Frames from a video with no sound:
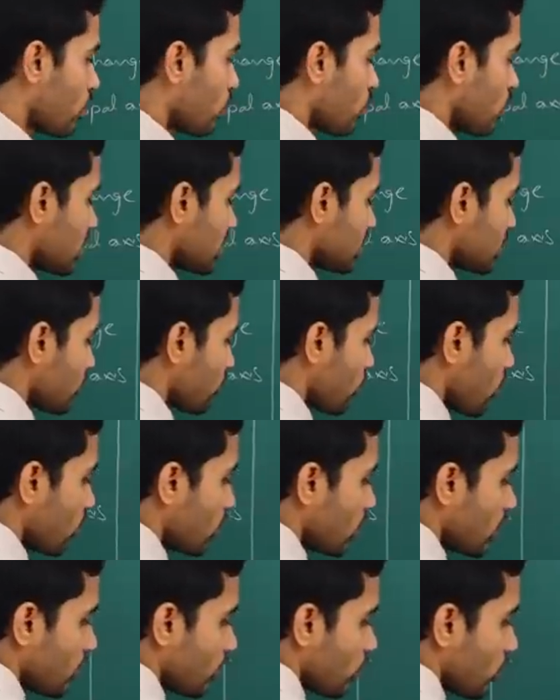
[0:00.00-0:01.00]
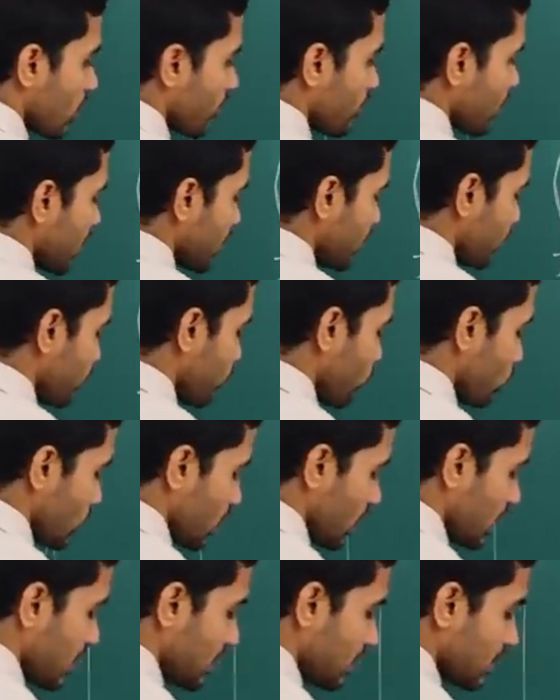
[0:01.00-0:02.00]
What is the formula for effective
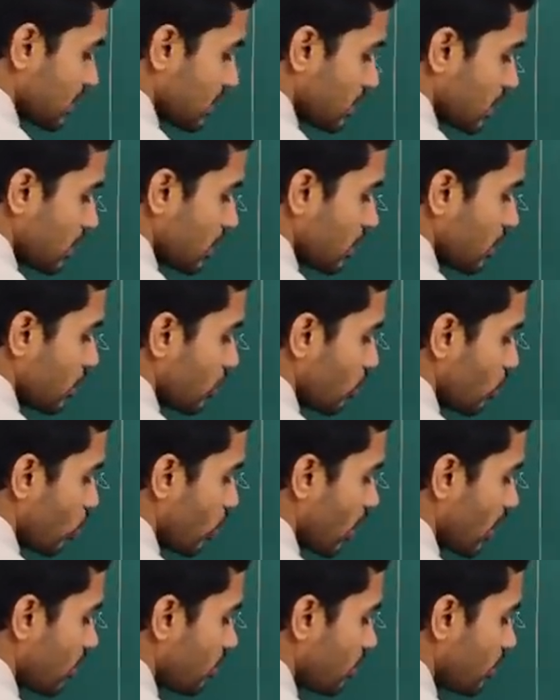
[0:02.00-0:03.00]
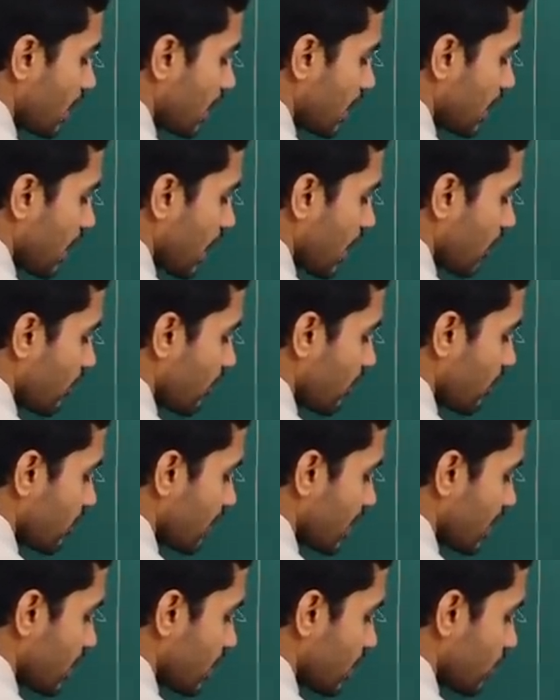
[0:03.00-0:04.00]
focal length? 1 by f
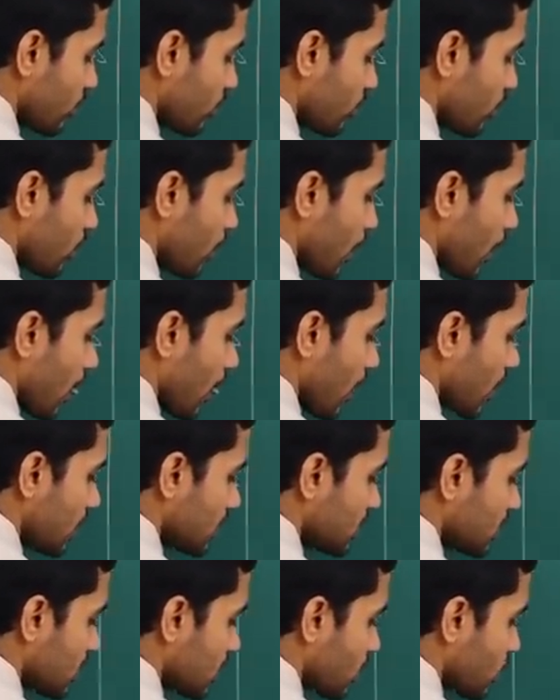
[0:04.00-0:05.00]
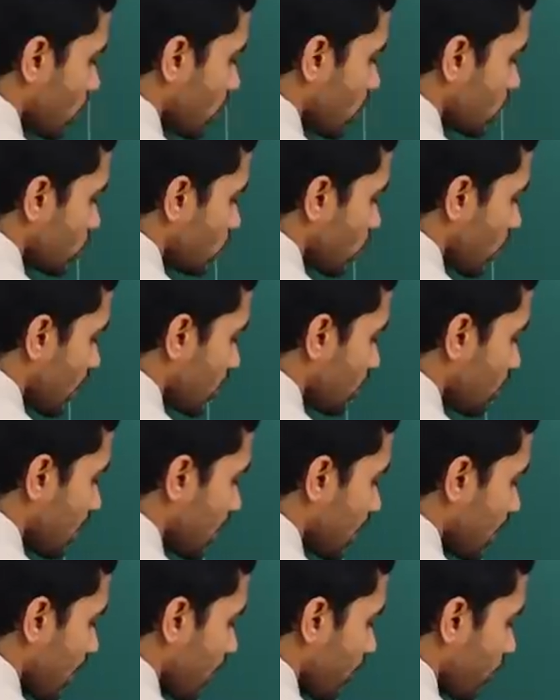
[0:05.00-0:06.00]
effective is equal to 1
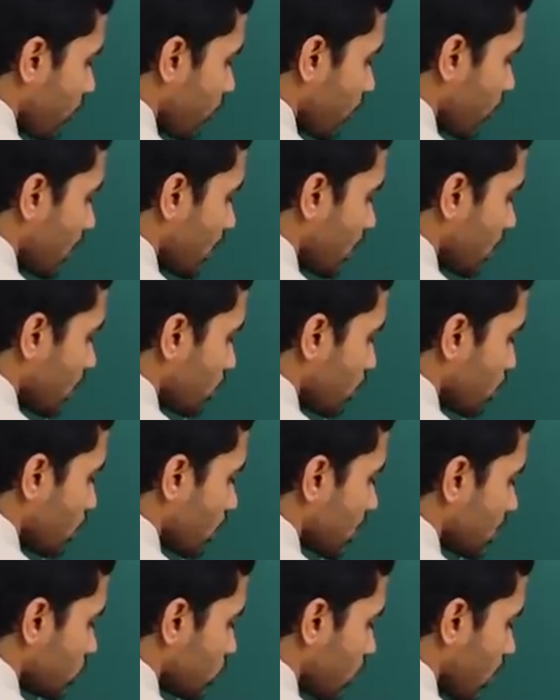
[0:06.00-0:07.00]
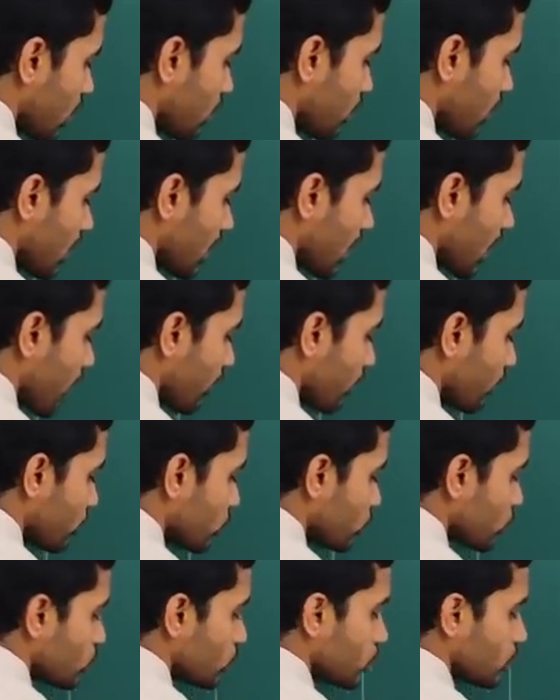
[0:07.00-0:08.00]
by f 1 plus 1 by f
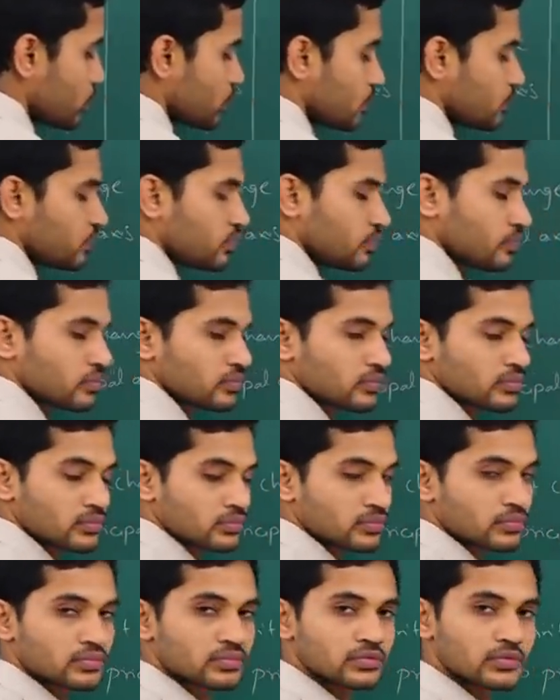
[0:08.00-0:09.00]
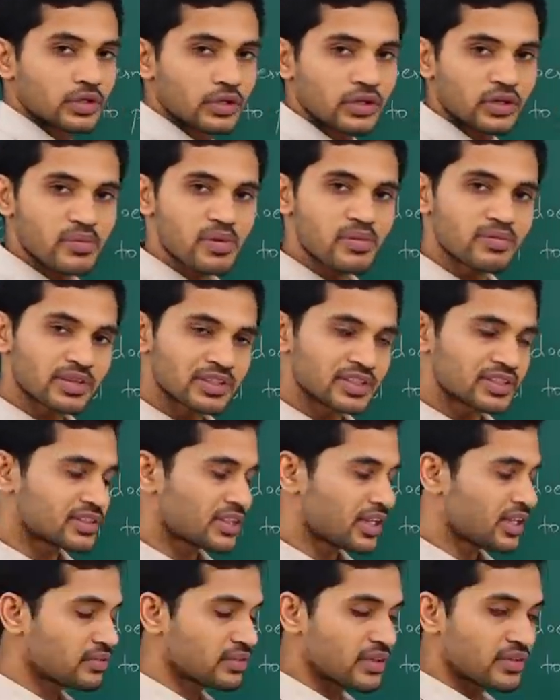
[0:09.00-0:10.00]
2. You remember this
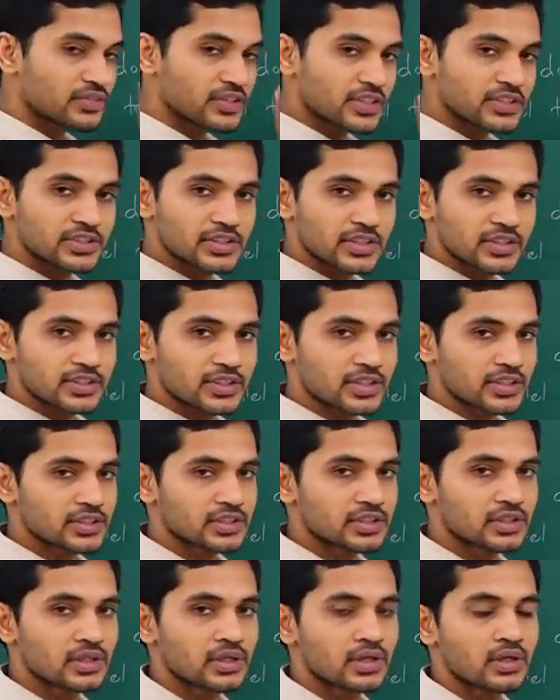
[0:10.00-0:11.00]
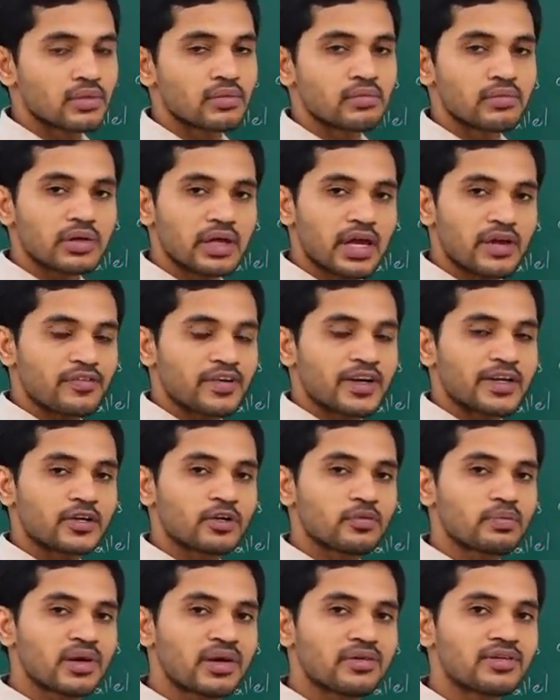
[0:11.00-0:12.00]
right we have just discussed
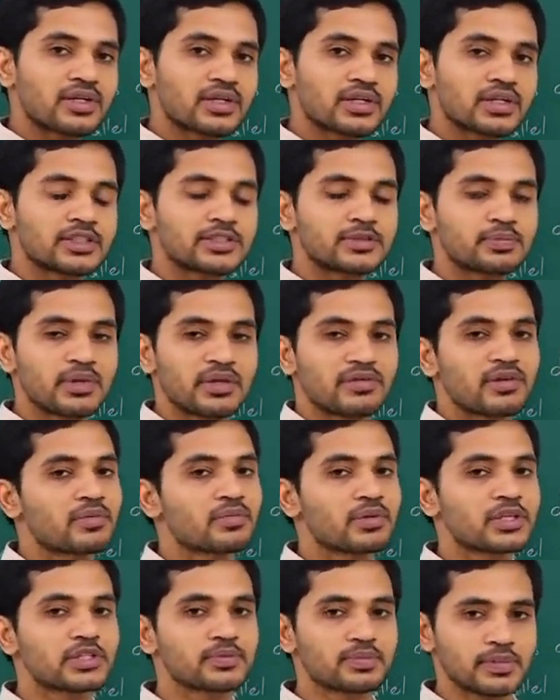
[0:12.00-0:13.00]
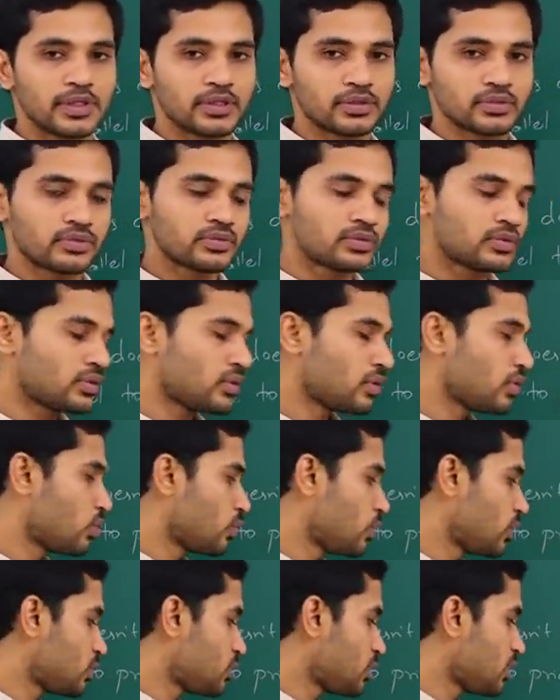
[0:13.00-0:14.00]
effective power is p 1 plus p 2
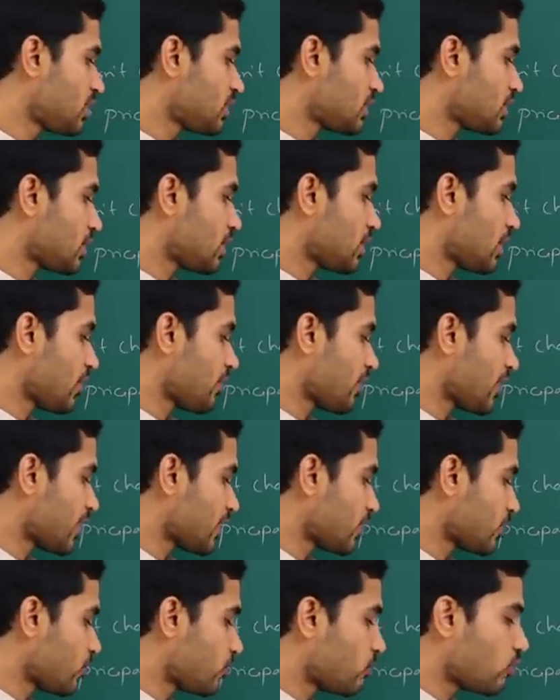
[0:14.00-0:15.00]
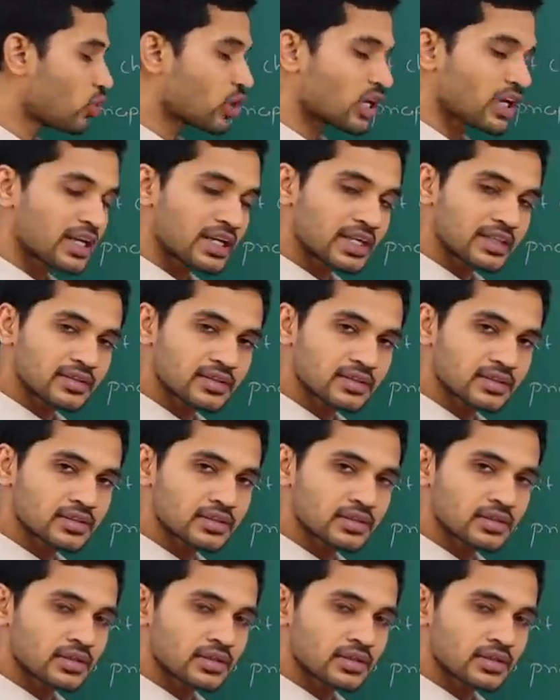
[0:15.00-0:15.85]
which means effective focal length